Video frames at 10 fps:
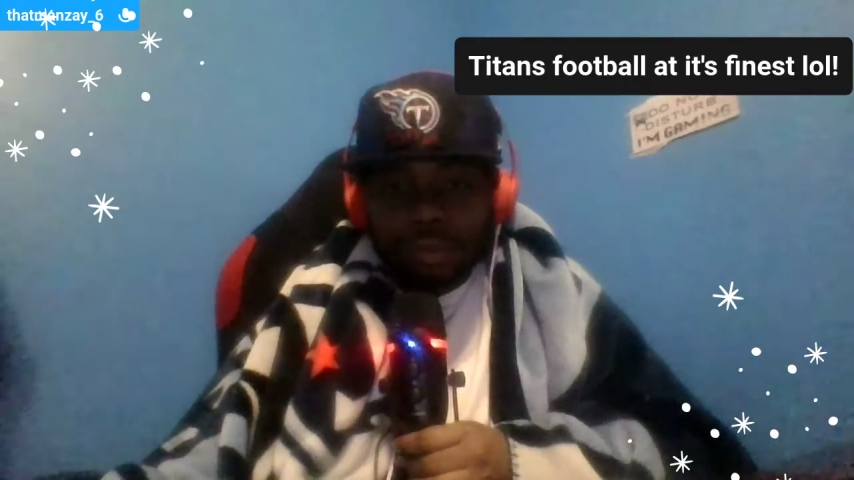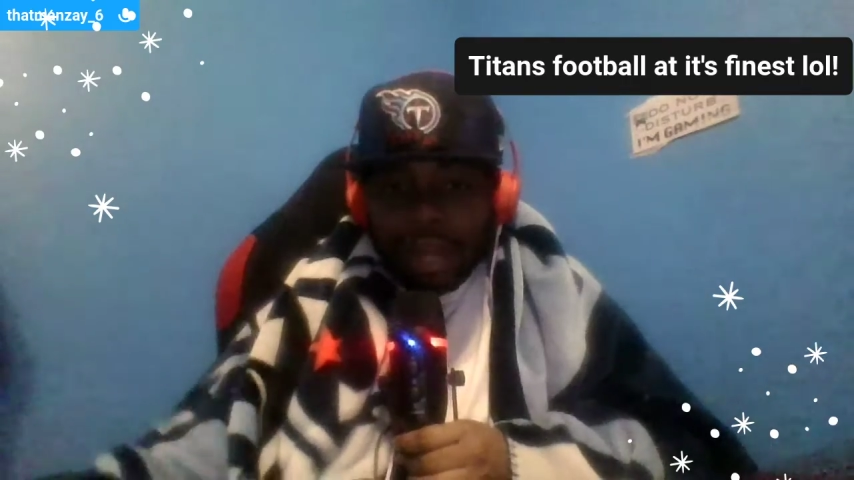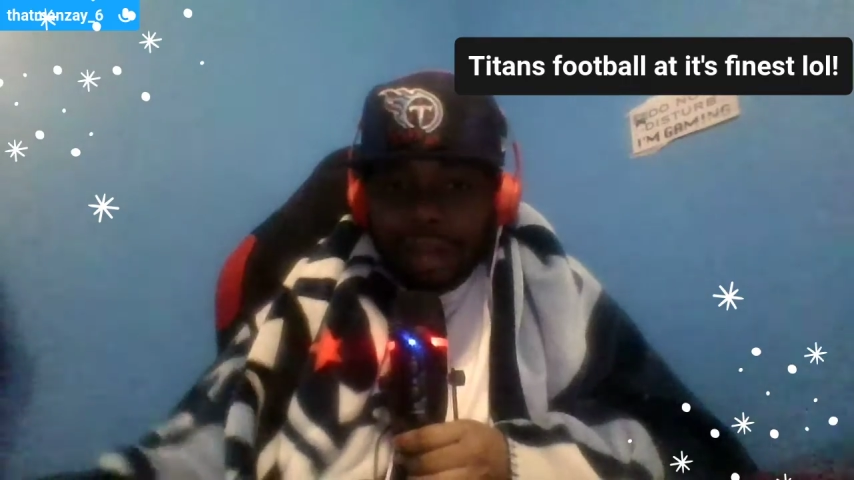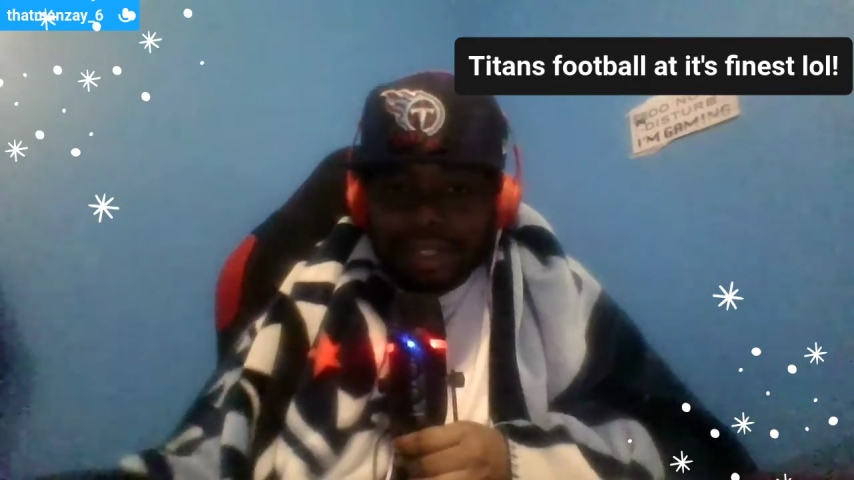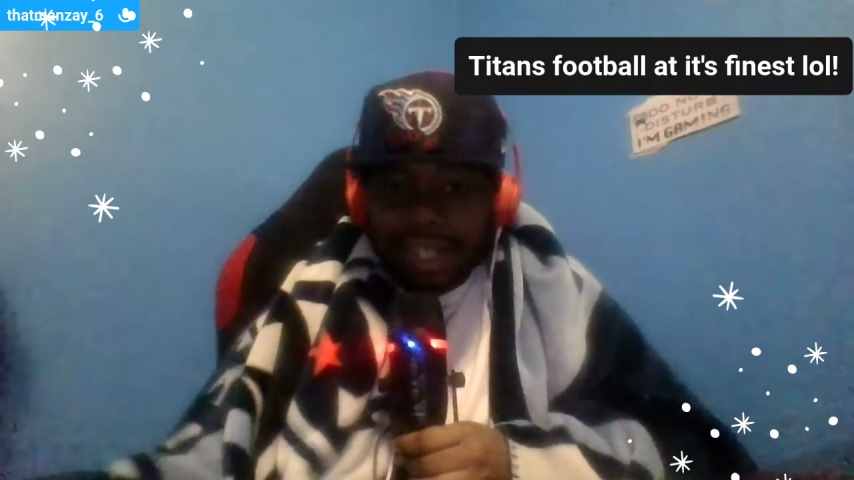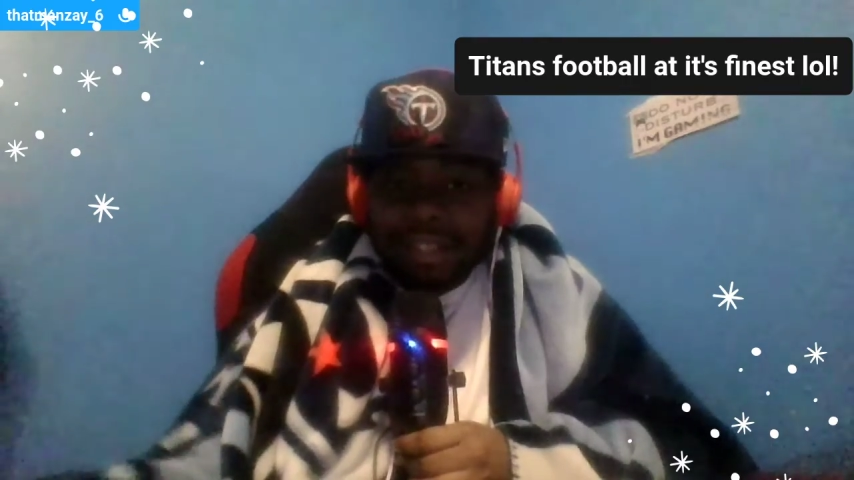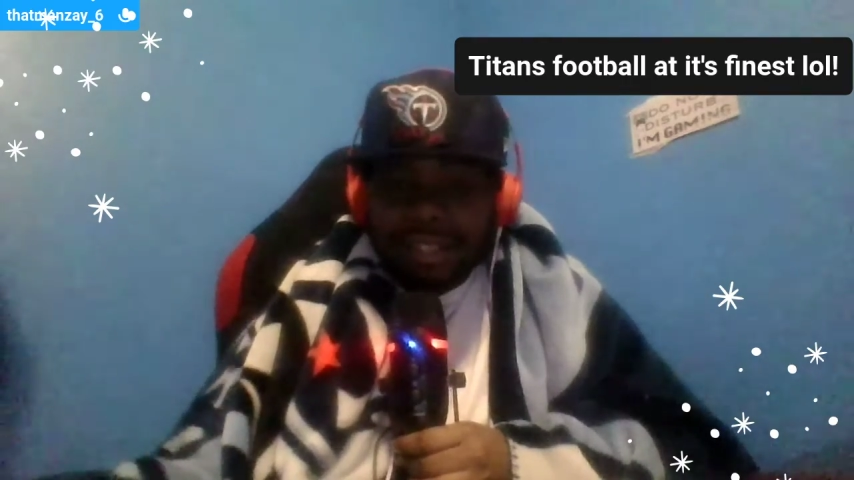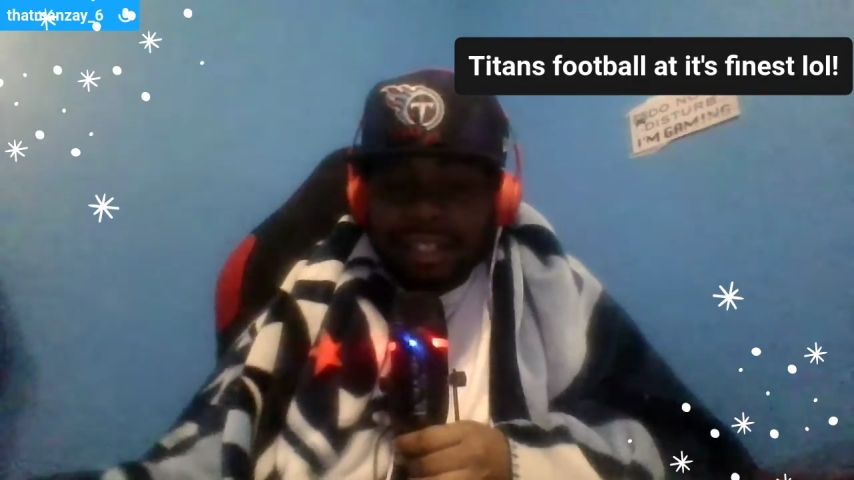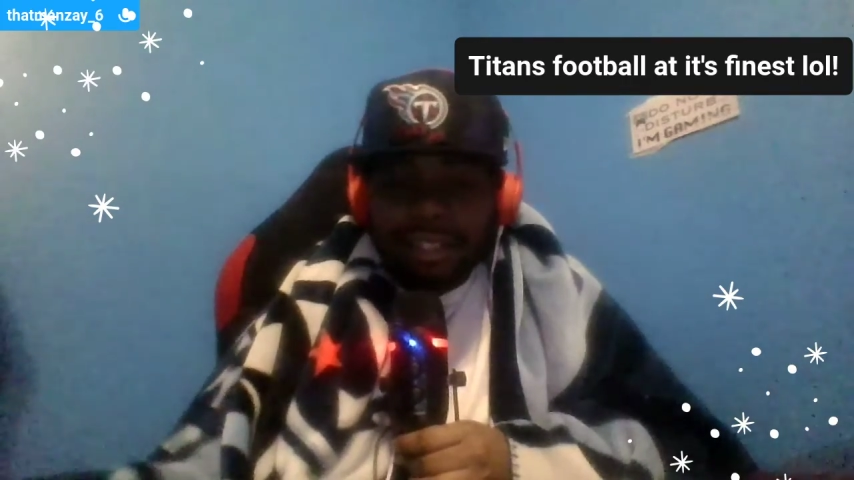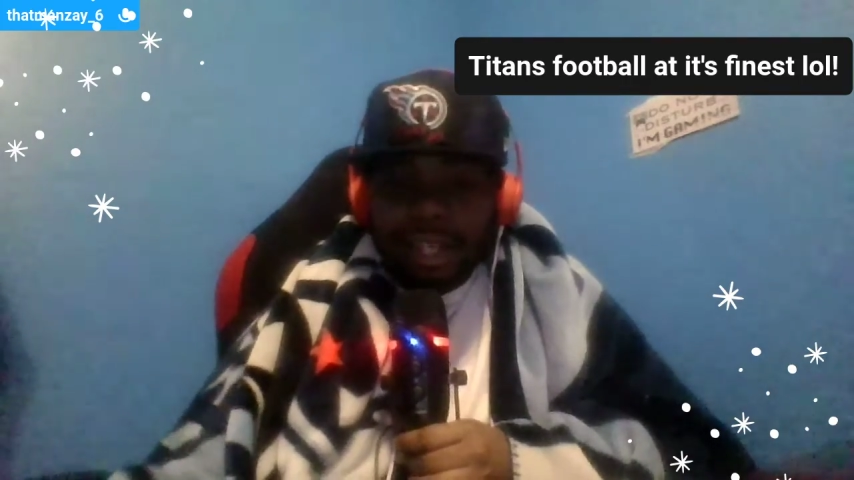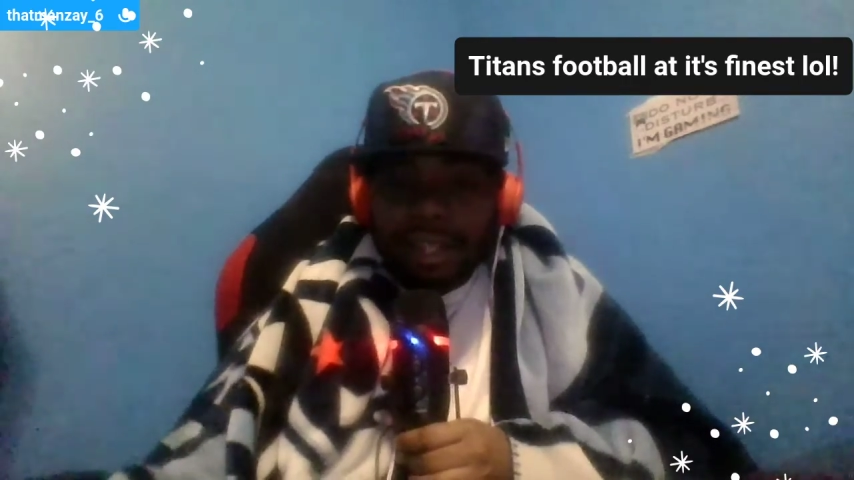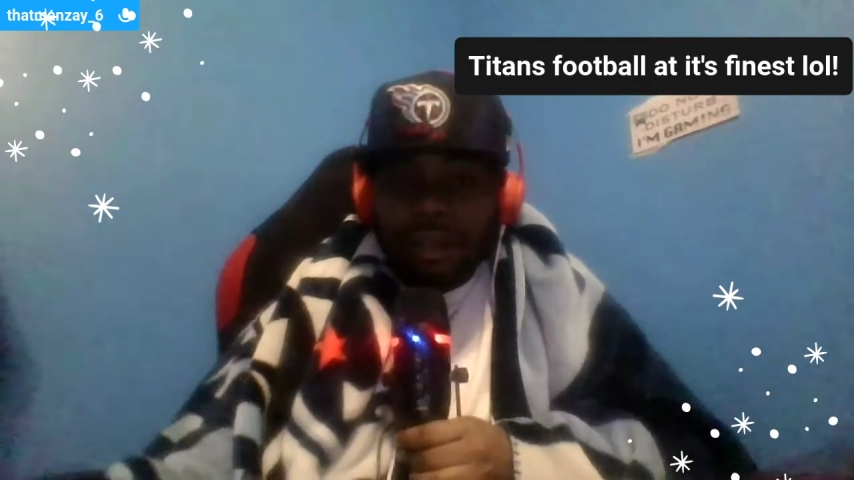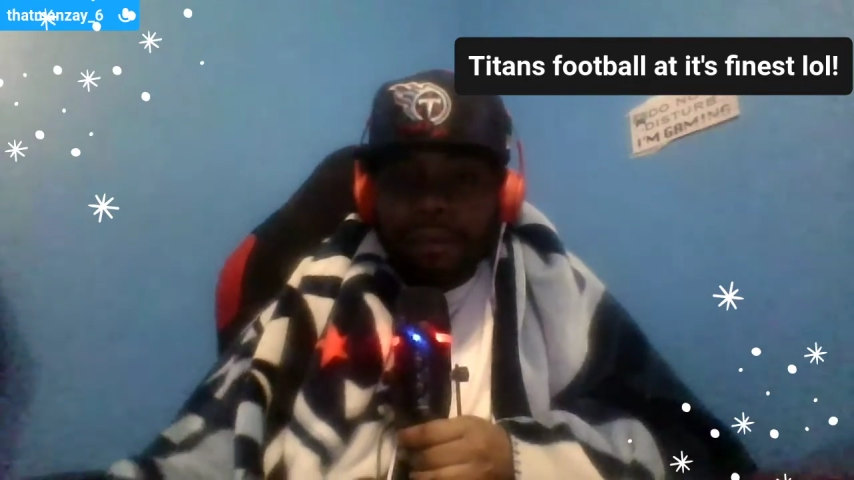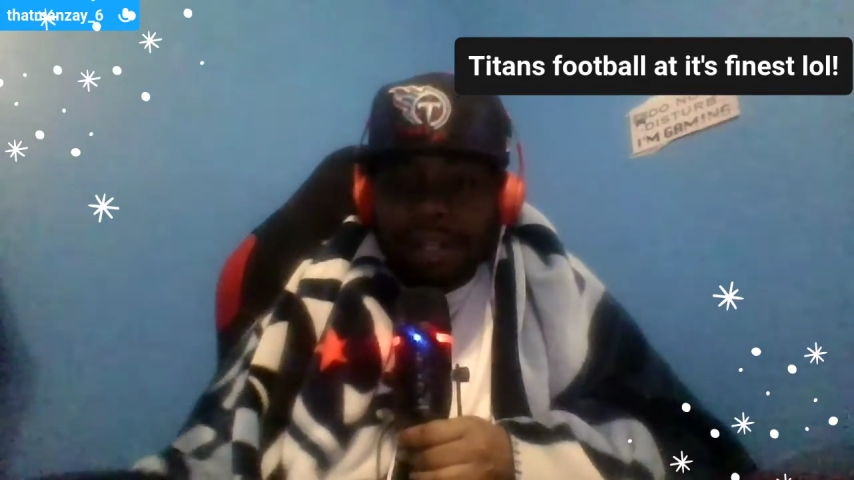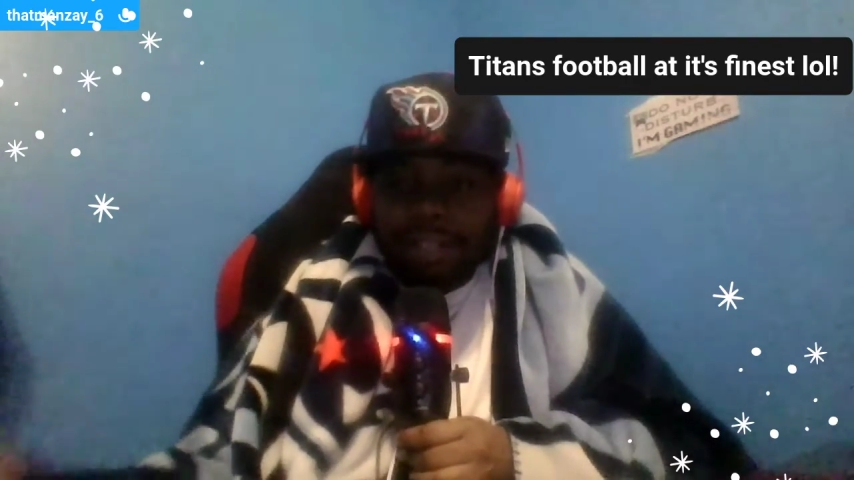without changing anything up. I